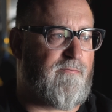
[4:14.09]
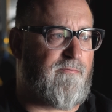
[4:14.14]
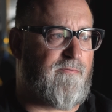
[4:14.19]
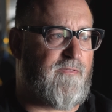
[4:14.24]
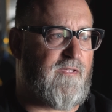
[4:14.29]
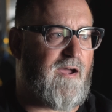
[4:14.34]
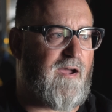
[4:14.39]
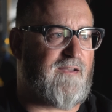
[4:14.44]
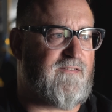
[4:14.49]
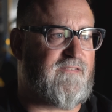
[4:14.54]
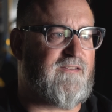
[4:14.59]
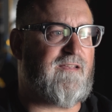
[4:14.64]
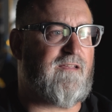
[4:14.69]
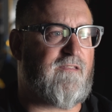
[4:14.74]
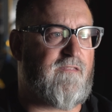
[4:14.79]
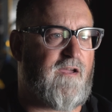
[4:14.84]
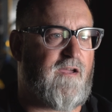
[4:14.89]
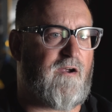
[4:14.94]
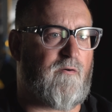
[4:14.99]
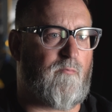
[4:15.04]
The idea
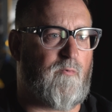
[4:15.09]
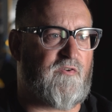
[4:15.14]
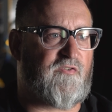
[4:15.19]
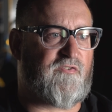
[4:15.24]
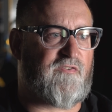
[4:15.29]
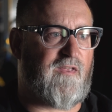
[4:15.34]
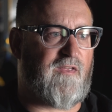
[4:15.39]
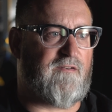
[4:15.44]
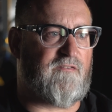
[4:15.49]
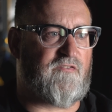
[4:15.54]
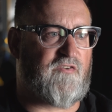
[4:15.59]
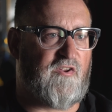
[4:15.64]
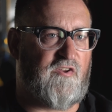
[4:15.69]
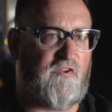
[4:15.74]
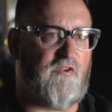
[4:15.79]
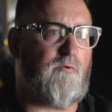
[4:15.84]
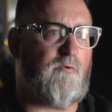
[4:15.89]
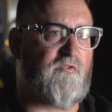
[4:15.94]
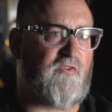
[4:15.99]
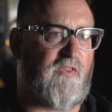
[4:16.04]
there was then to
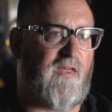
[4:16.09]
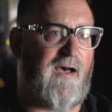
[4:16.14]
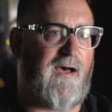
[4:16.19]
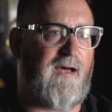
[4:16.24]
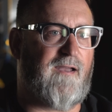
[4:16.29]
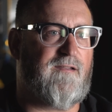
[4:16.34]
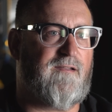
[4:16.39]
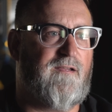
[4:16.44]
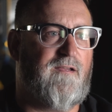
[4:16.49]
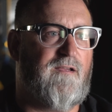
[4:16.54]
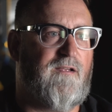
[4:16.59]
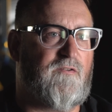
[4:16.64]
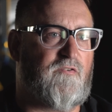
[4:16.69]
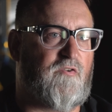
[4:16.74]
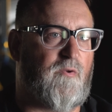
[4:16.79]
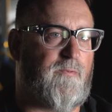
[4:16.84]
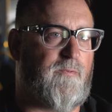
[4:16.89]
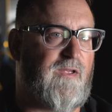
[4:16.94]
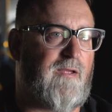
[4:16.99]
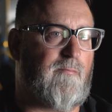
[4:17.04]
use that
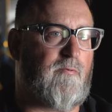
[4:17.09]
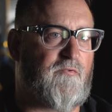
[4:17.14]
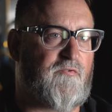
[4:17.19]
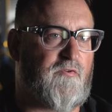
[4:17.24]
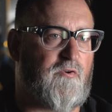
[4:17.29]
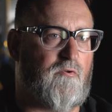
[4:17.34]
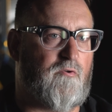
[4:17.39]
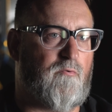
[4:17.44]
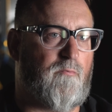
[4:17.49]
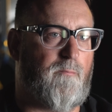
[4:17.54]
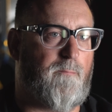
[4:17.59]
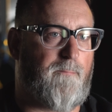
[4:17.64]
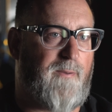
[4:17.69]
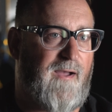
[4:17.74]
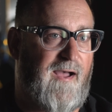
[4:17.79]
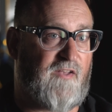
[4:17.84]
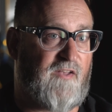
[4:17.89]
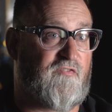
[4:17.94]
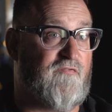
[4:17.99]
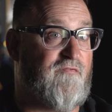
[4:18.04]
to be able to
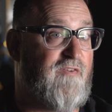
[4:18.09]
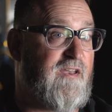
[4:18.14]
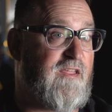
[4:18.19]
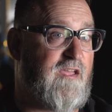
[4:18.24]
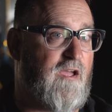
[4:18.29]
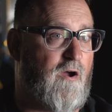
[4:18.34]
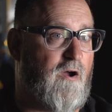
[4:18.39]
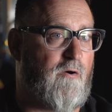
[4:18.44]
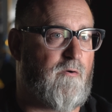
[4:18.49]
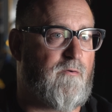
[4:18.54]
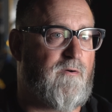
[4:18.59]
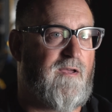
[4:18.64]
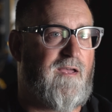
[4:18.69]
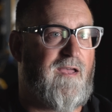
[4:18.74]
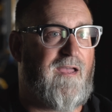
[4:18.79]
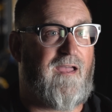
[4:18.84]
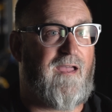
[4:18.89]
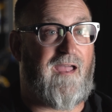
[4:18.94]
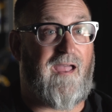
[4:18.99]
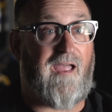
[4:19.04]
pass video
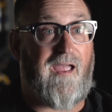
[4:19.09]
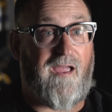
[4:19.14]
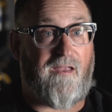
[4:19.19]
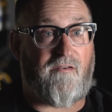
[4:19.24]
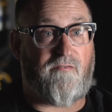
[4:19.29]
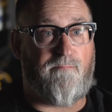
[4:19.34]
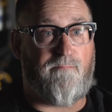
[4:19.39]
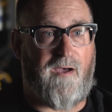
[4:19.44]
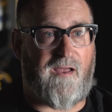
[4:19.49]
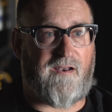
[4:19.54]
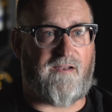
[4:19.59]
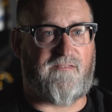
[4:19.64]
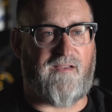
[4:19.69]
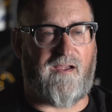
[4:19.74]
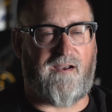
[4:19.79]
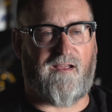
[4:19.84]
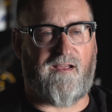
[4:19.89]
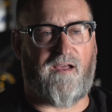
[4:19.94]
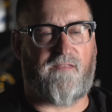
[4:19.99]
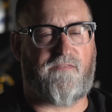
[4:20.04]
and
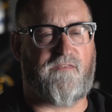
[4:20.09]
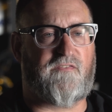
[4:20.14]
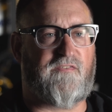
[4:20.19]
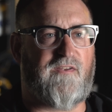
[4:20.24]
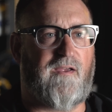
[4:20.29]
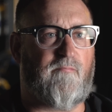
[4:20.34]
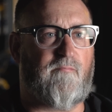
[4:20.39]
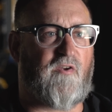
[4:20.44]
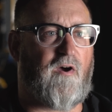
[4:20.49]
metadata at the same